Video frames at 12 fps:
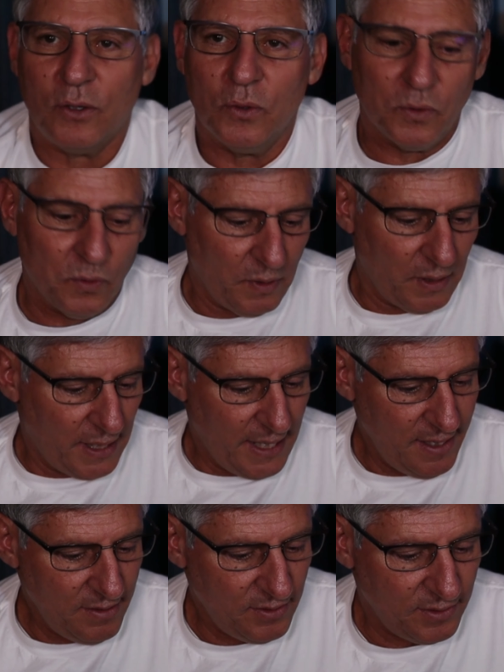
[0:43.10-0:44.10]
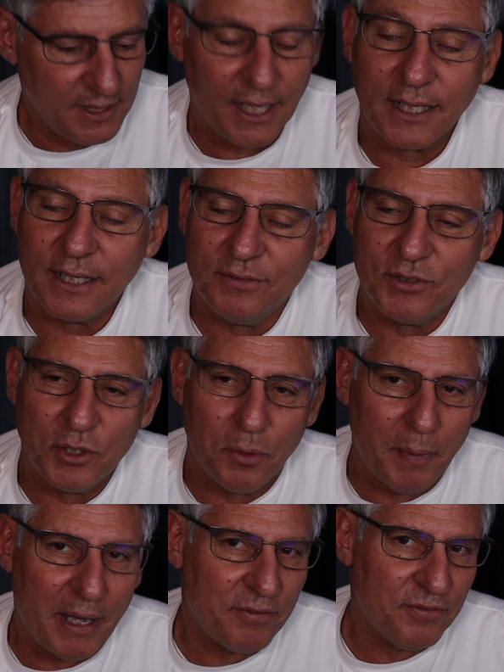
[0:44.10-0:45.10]
cool lens that gives you
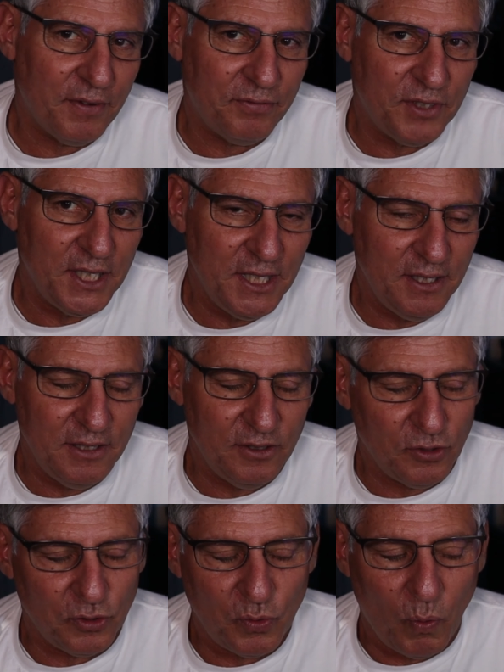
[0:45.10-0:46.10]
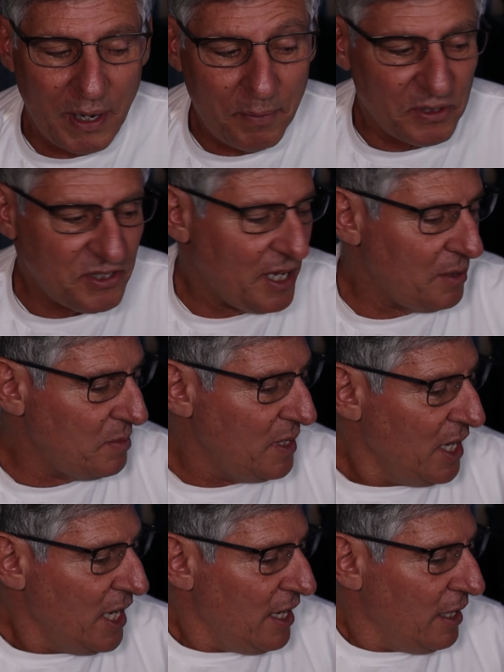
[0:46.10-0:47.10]
about 15 to 20%
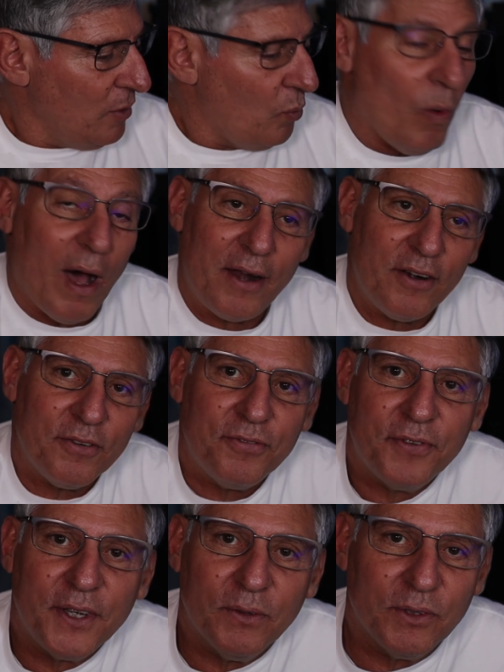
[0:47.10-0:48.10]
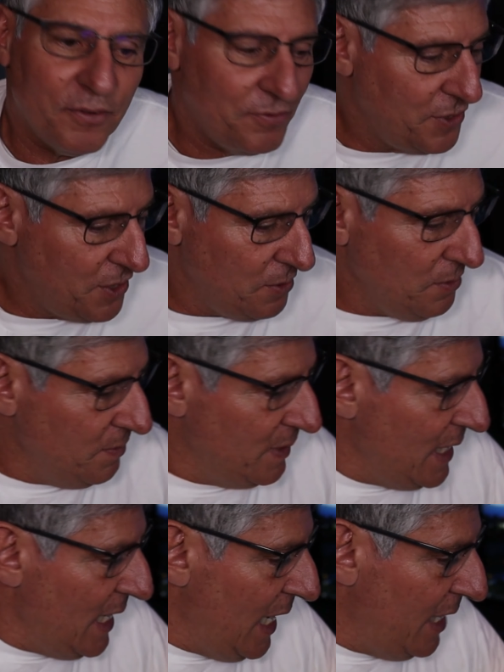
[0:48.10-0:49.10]
wider field of view.
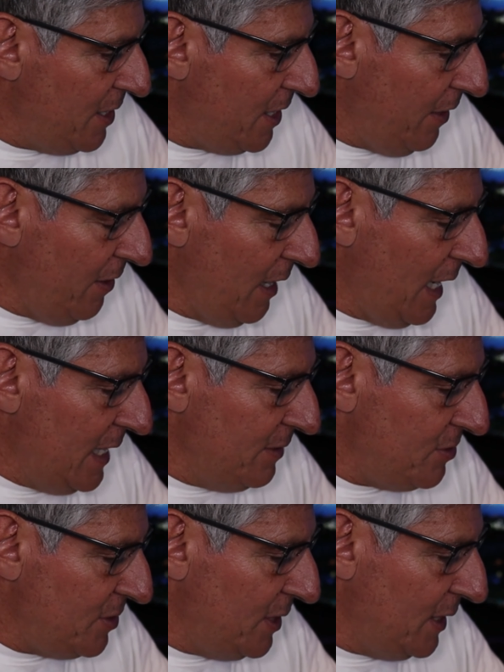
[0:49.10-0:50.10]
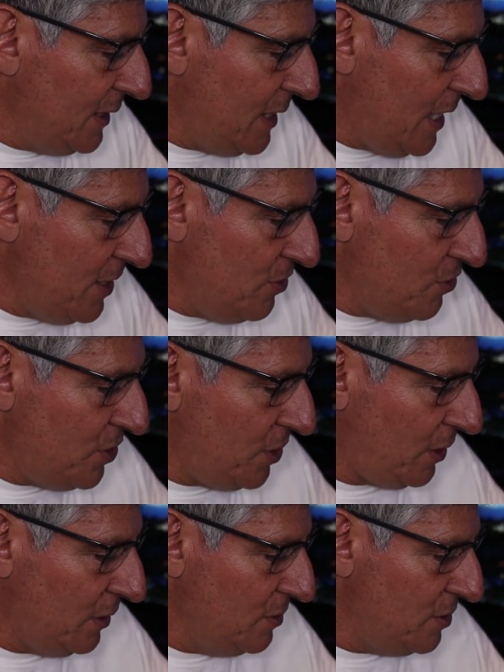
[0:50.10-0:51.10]
And the other lens that you
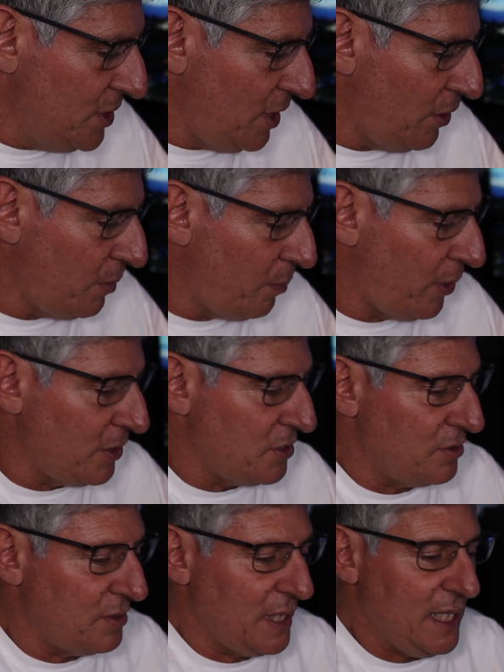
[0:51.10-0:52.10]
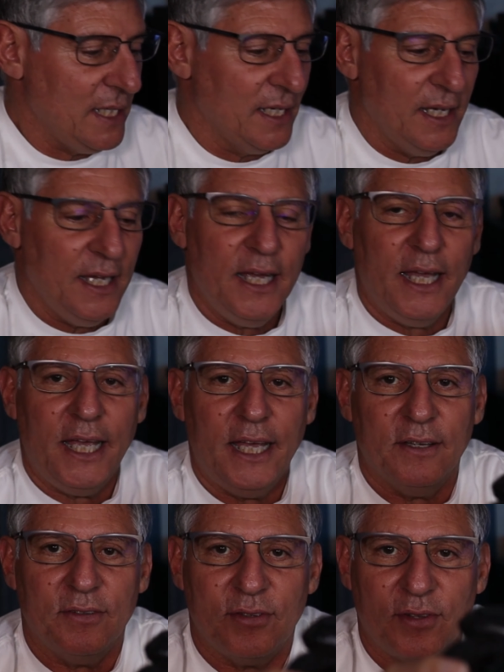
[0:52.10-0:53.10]
should consider purchasing is